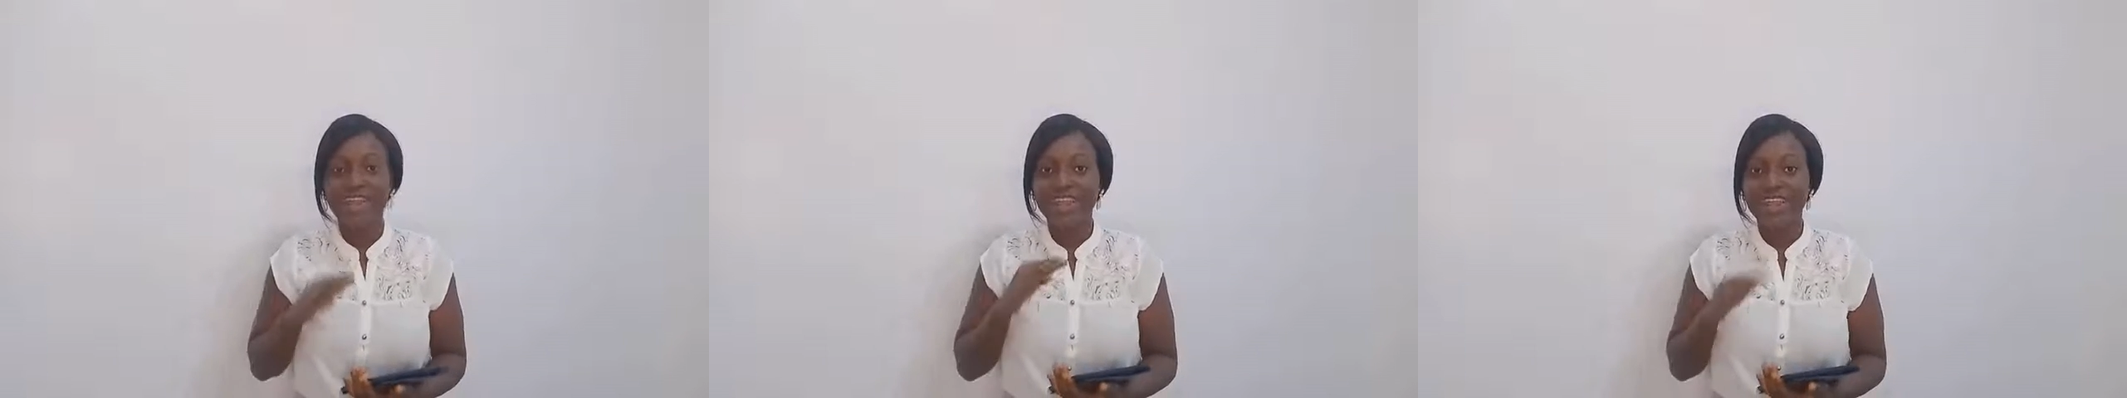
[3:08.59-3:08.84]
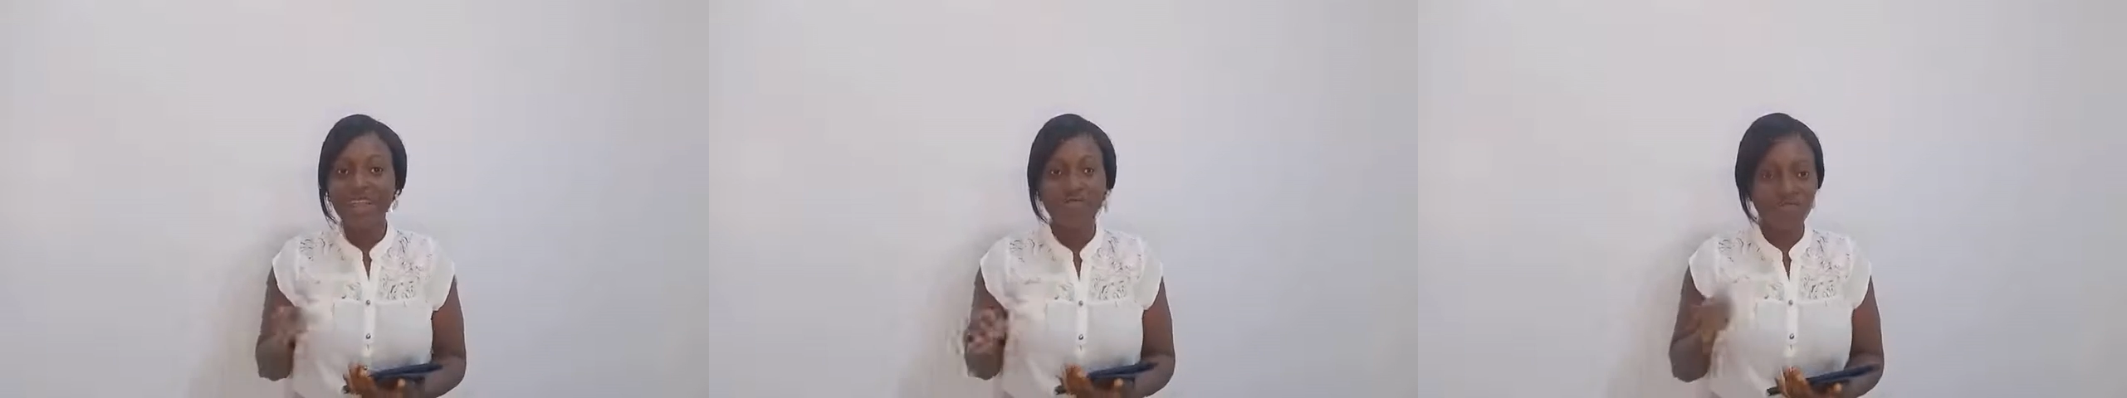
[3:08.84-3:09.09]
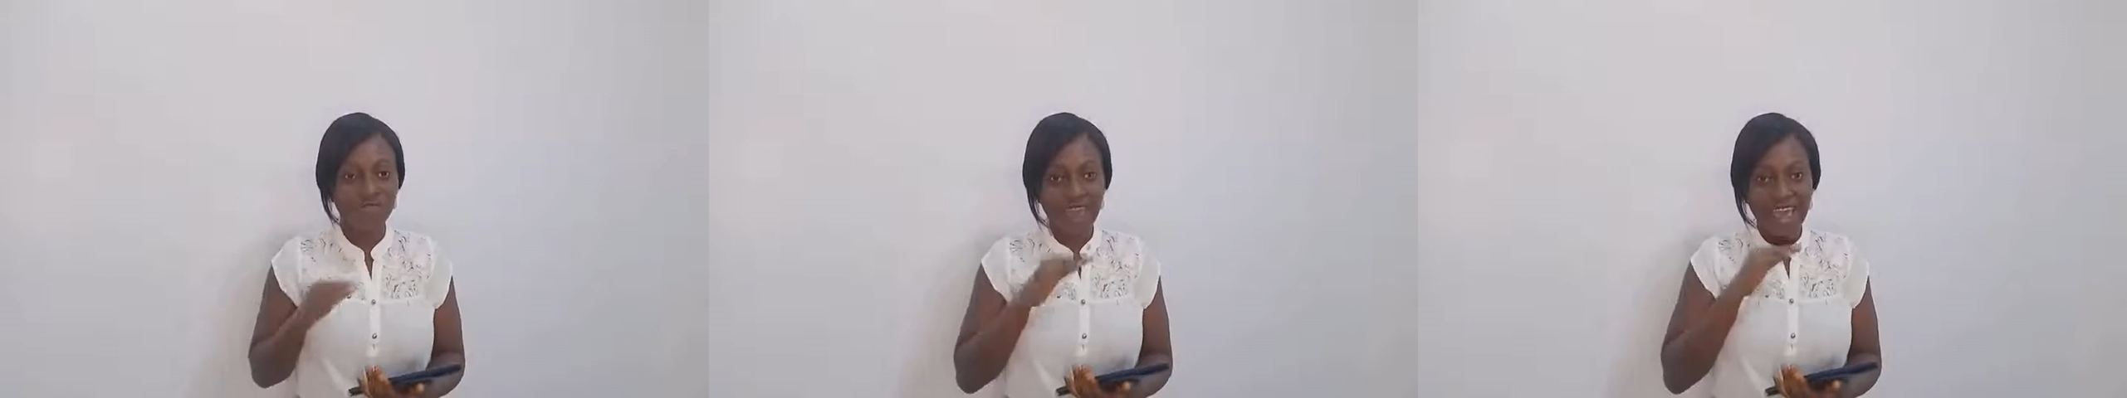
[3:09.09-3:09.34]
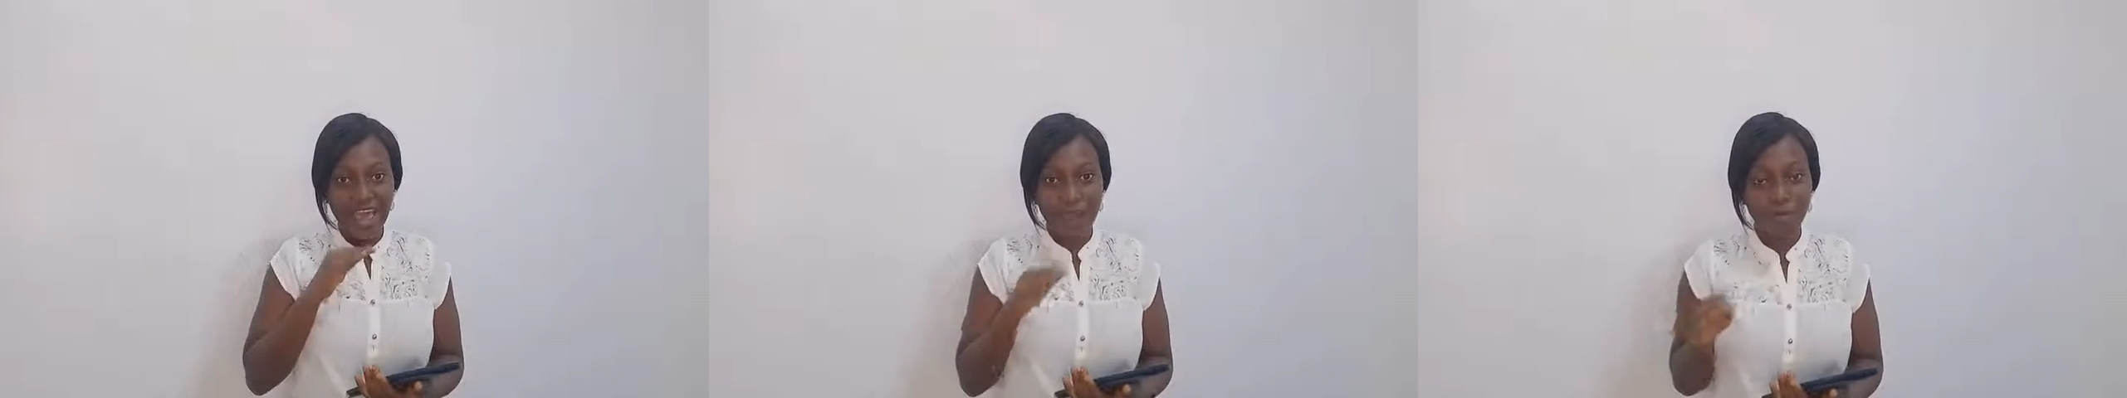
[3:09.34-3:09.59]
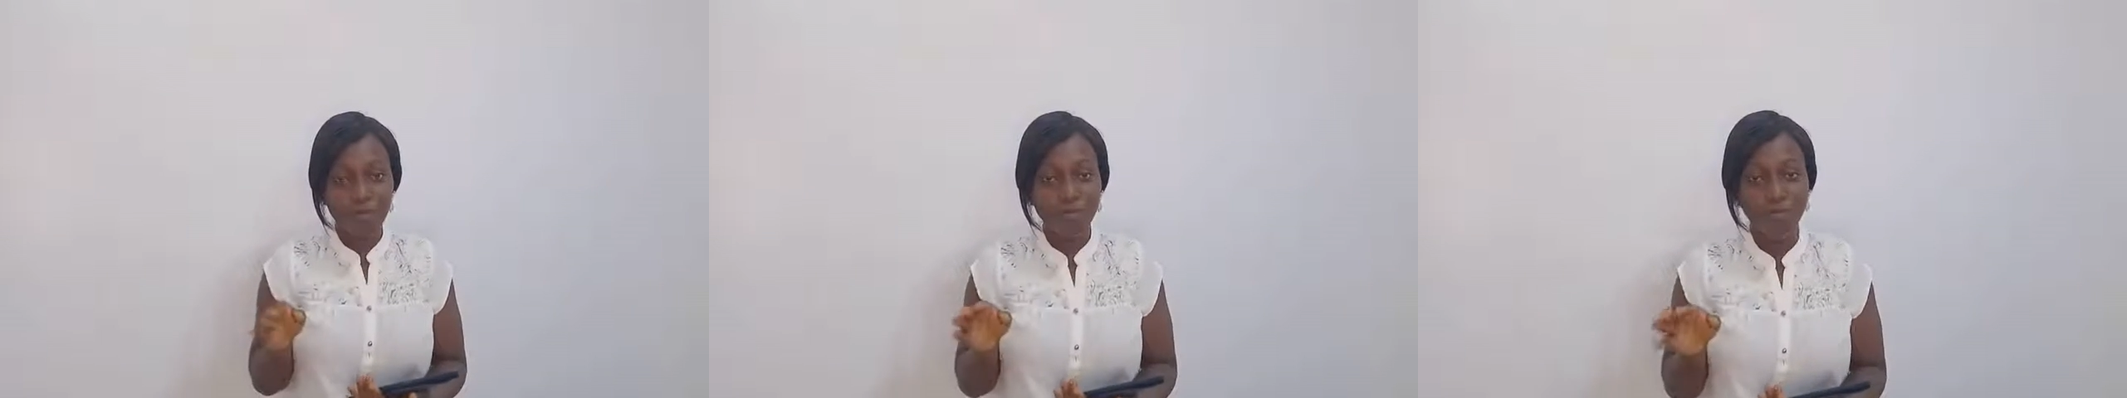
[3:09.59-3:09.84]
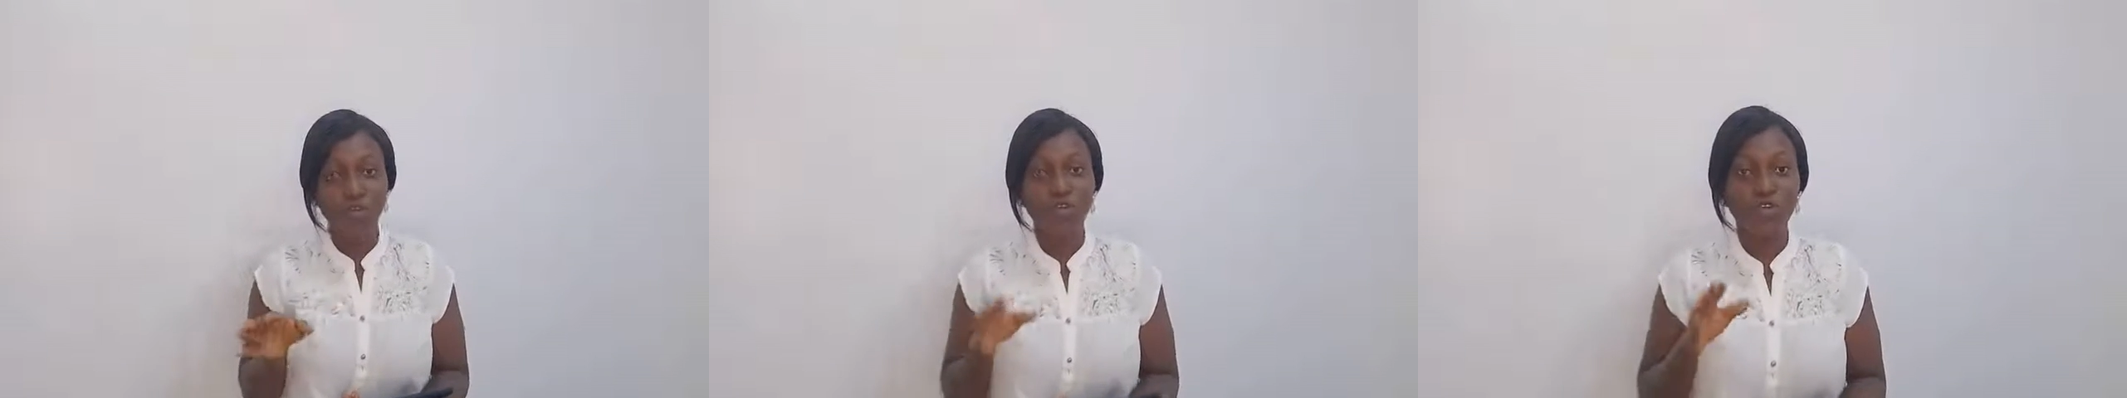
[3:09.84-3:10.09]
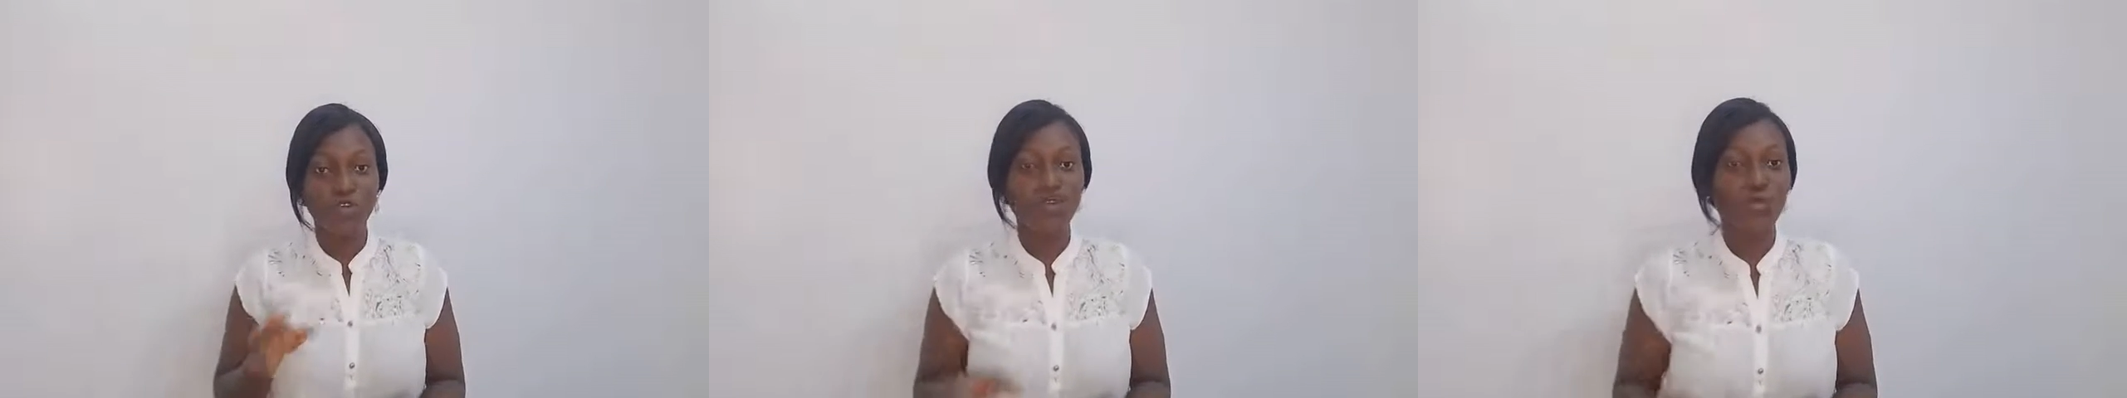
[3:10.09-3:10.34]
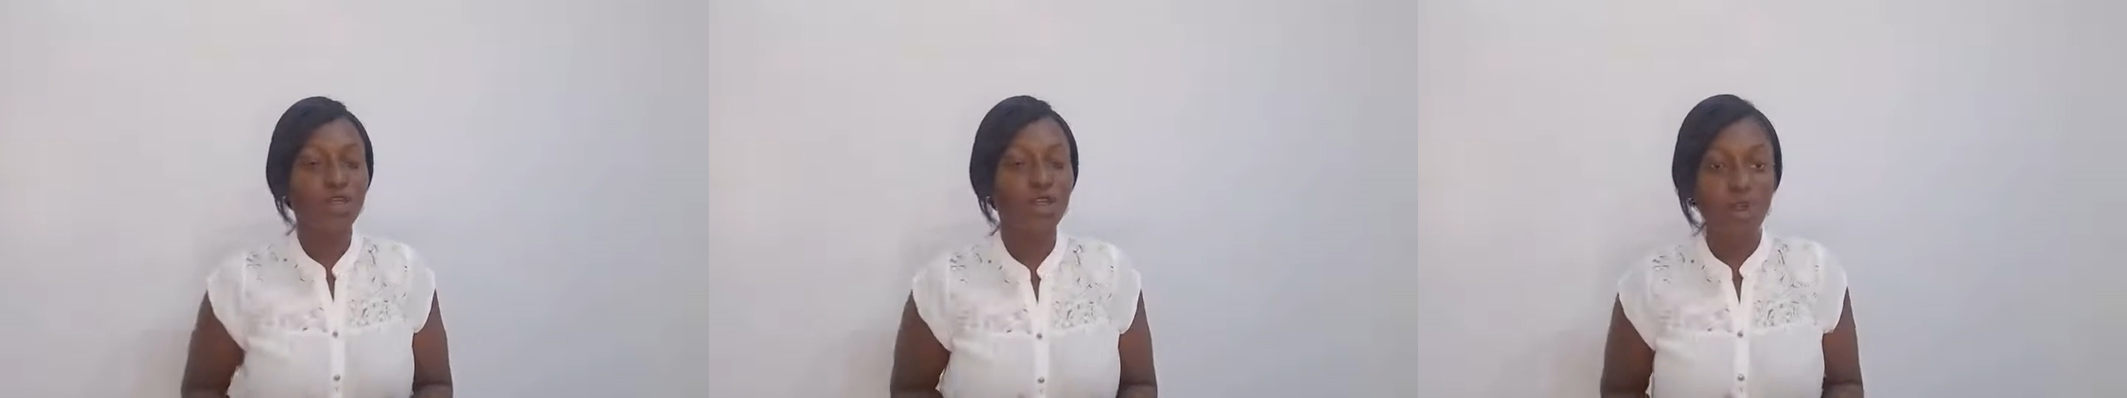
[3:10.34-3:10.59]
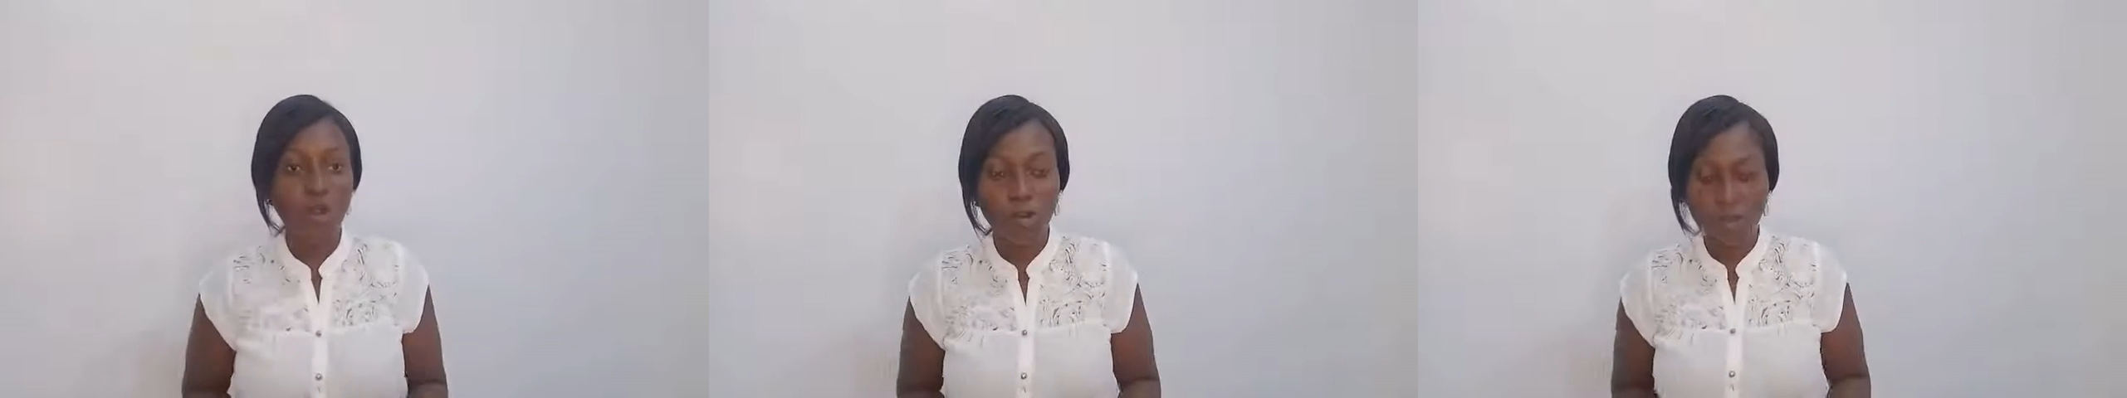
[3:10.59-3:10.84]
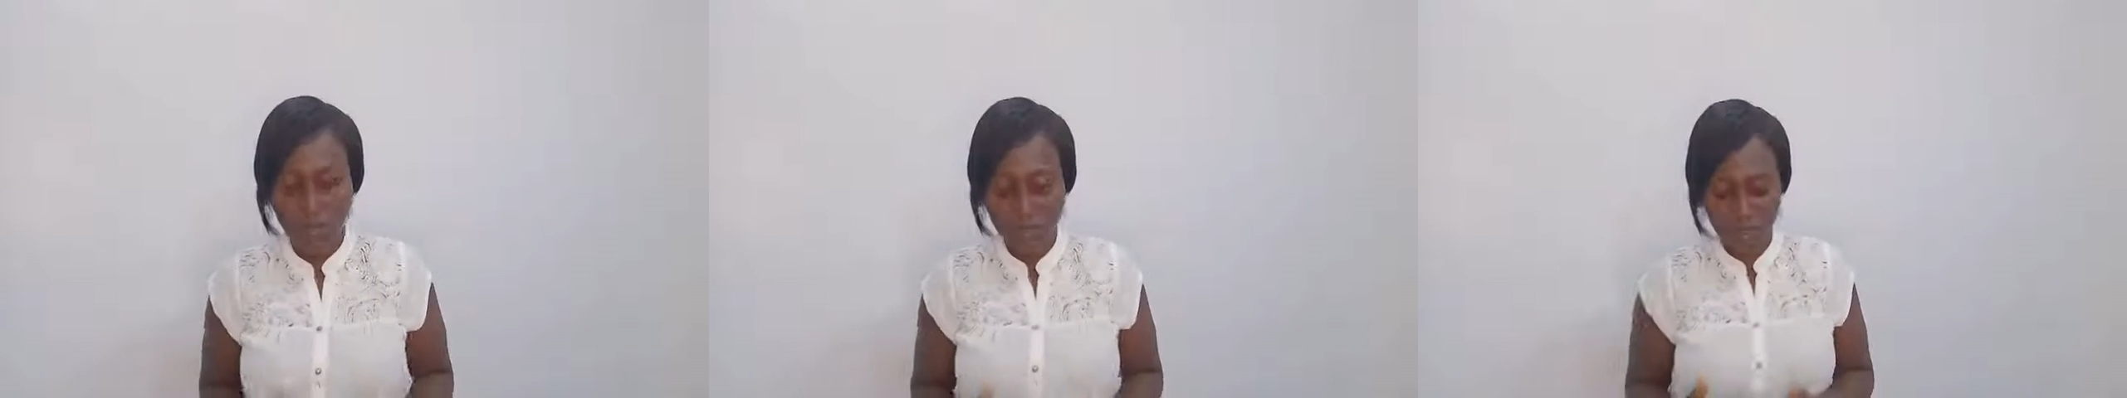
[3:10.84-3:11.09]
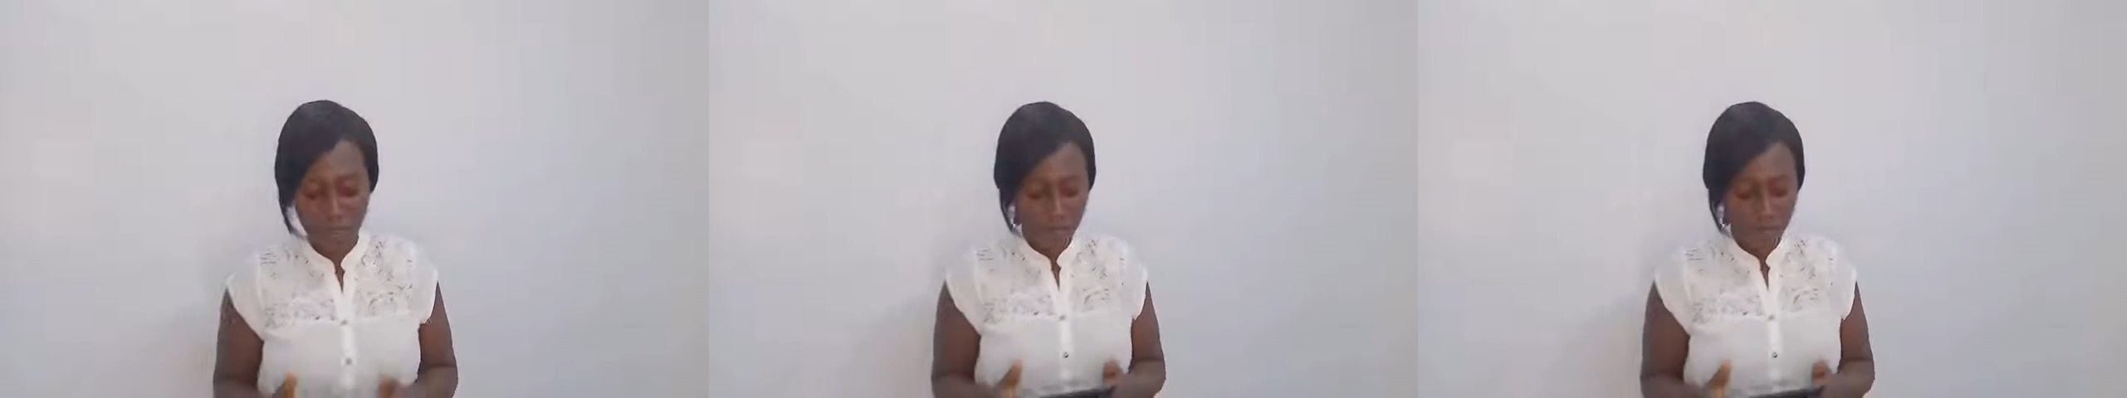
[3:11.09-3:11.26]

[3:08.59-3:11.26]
That would help you a long way.